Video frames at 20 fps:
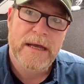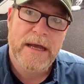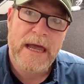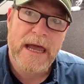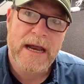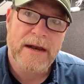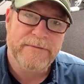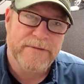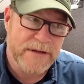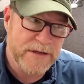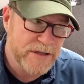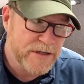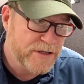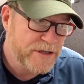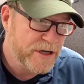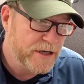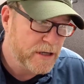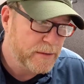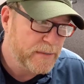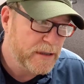And if this
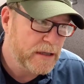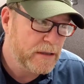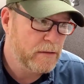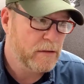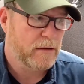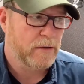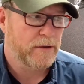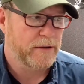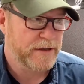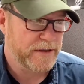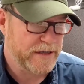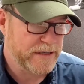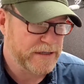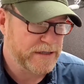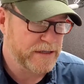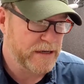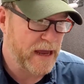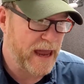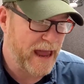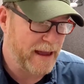gentleman or this